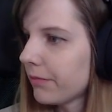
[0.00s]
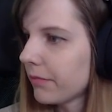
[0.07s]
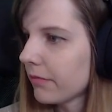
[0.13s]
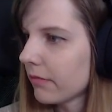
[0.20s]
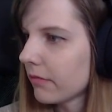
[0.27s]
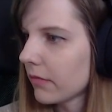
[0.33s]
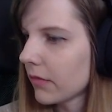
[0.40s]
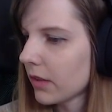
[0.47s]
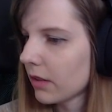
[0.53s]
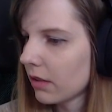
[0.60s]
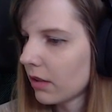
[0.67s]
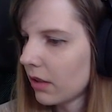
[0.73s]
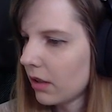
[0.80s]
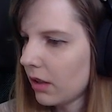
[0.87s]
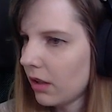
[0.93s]

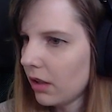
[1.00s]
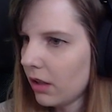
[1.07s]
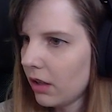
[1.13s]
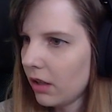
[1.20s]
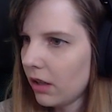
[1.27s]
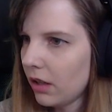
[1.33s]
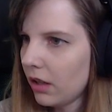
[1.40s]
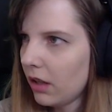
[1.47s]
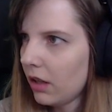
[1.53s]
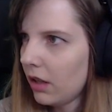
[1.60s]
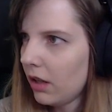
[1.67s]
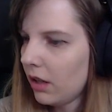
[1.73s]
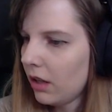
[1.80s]
Nobody speaks.